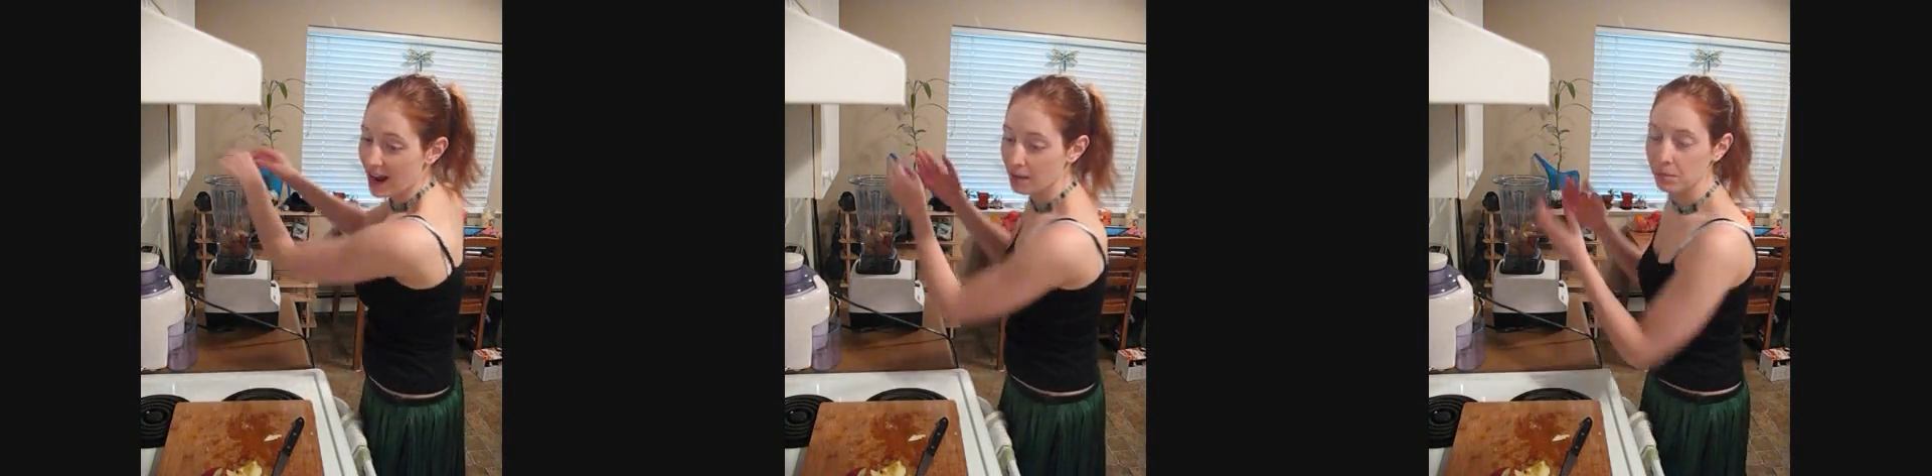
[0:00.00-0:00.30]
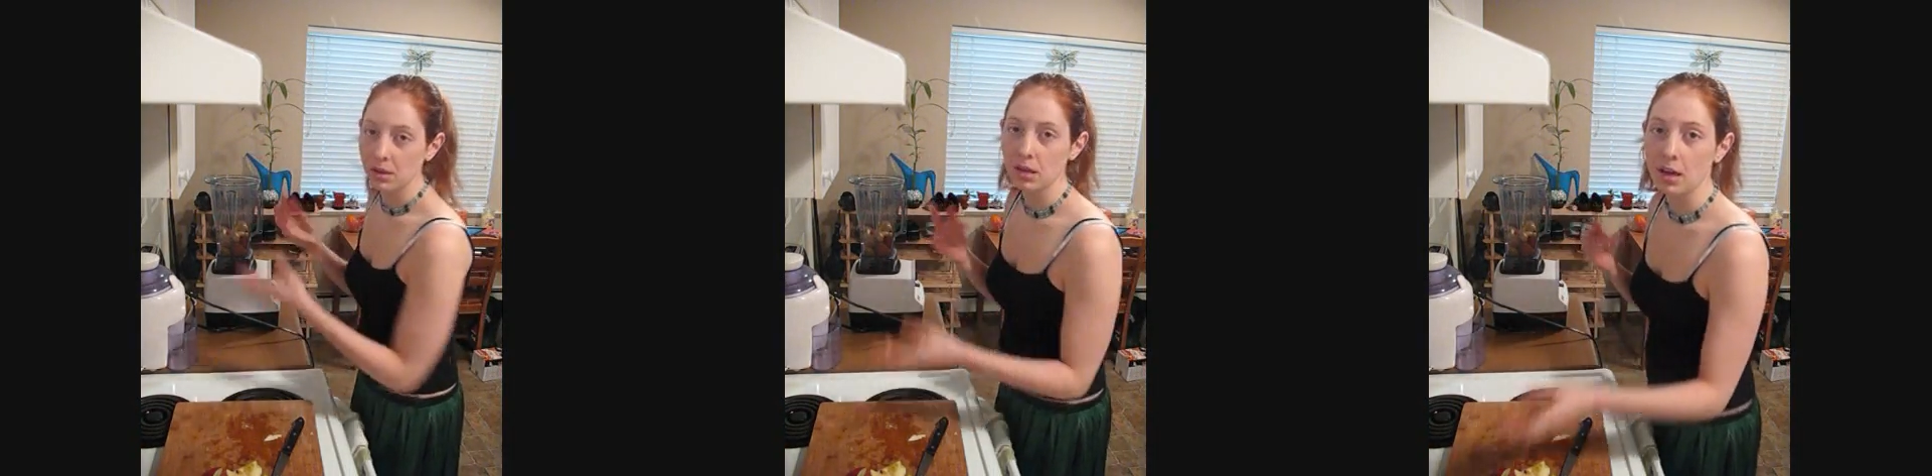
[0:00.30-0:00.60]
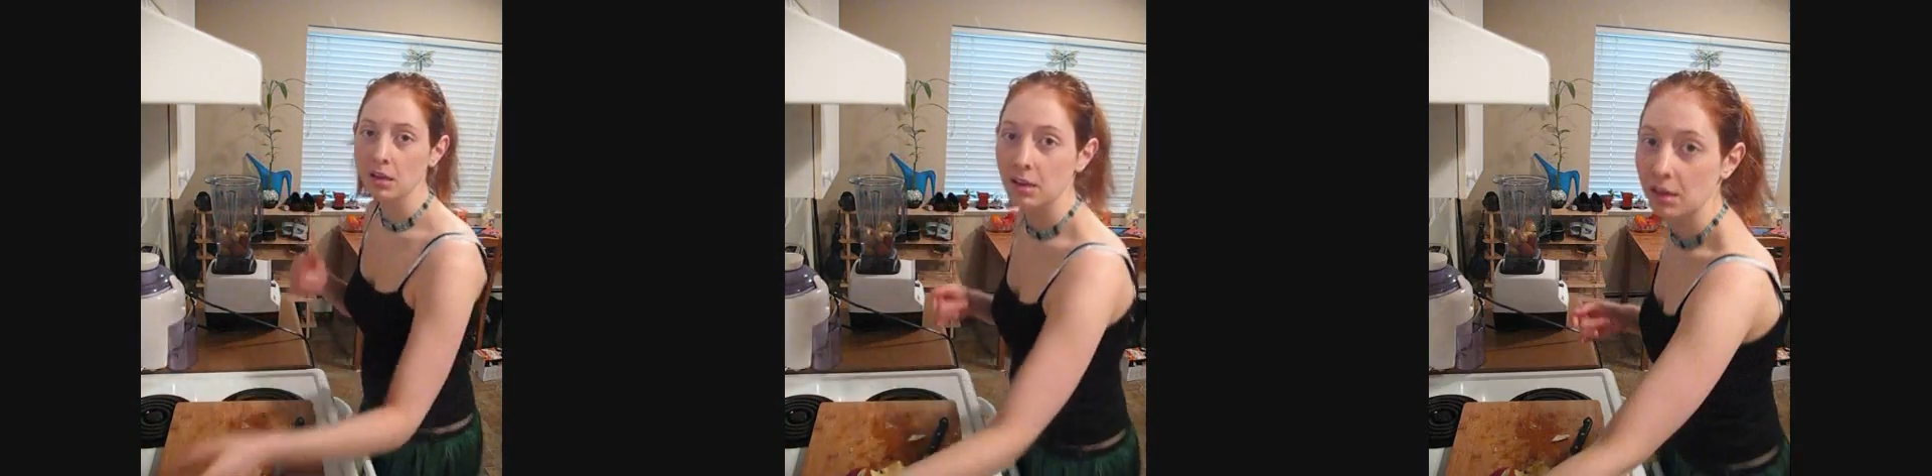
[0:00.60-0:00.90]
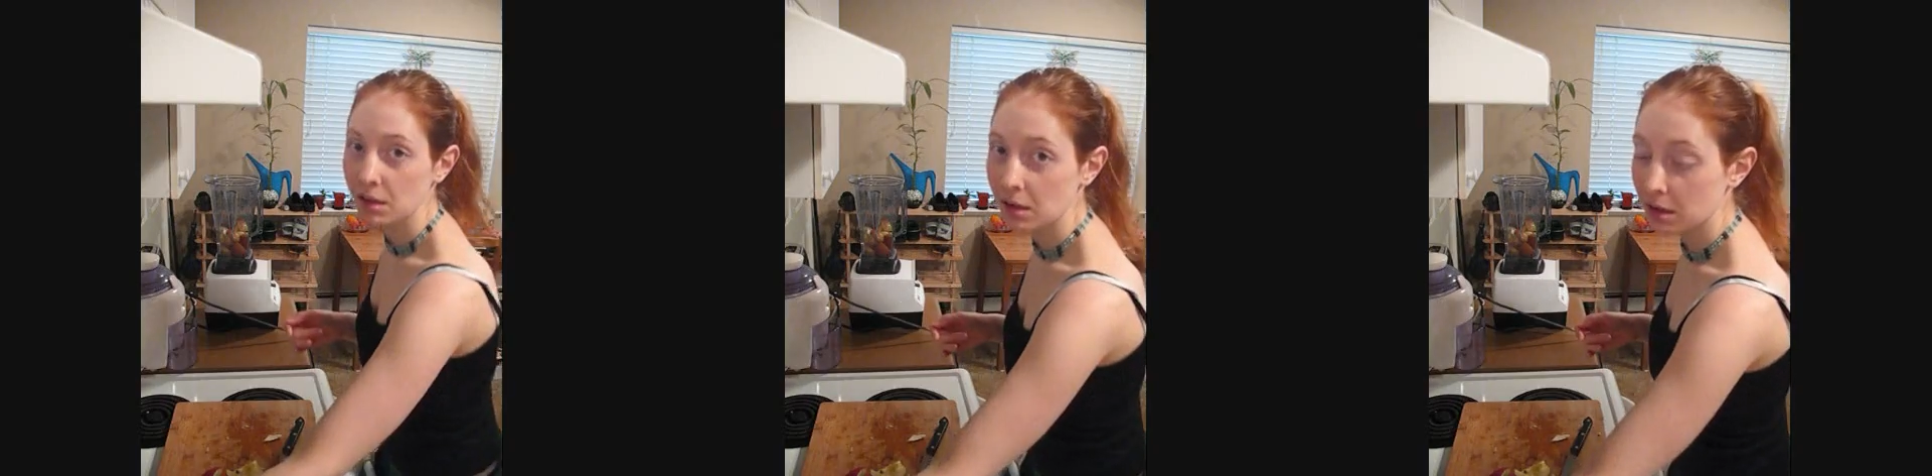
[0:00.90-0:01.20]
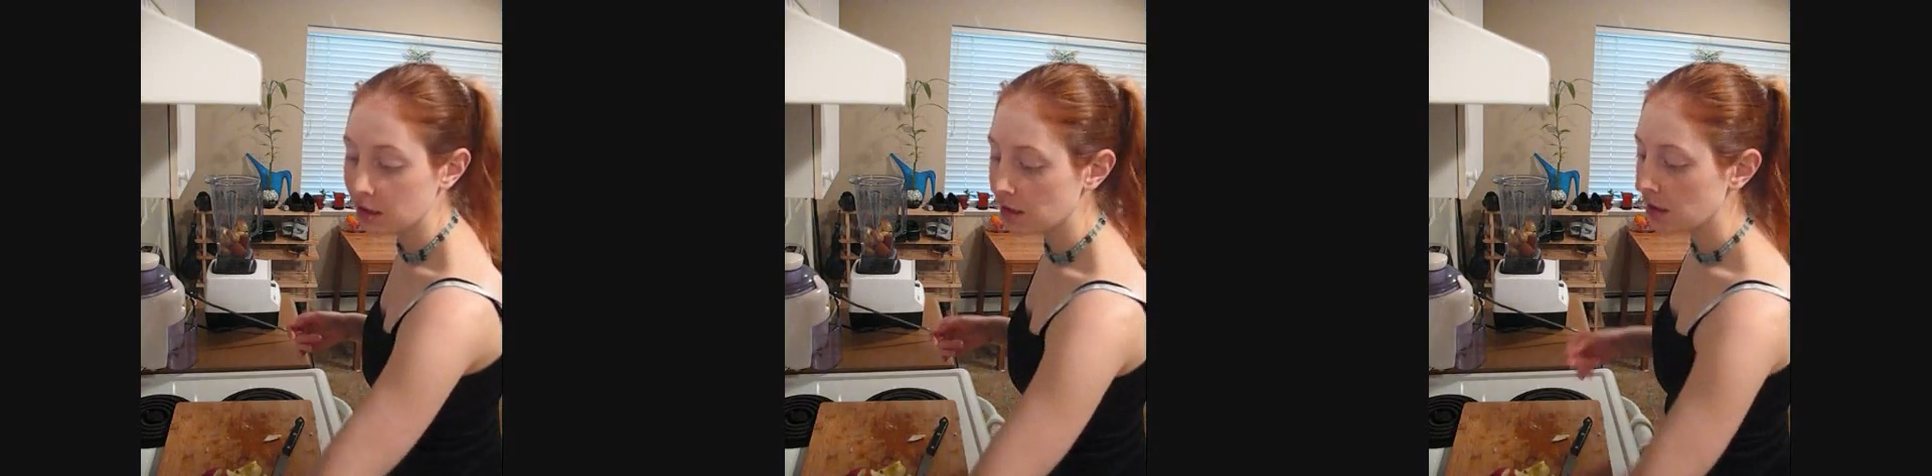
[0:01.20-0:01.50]
applesauce
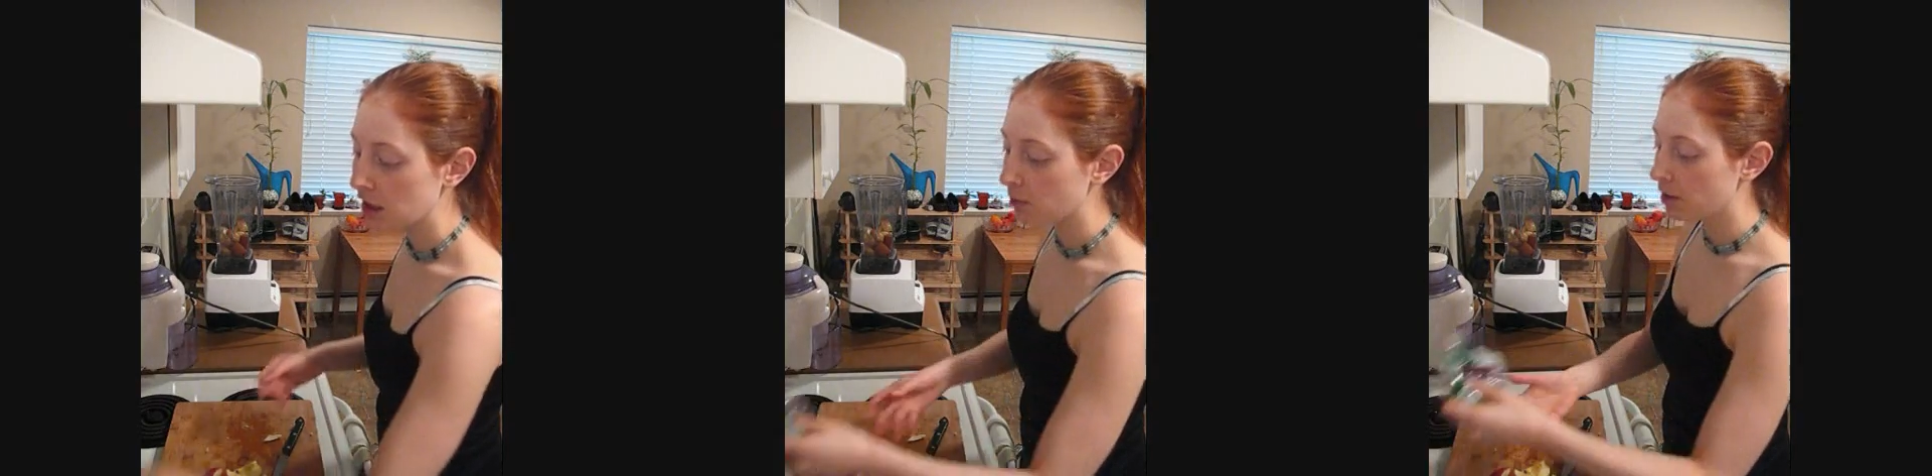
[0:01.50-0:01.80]
consistency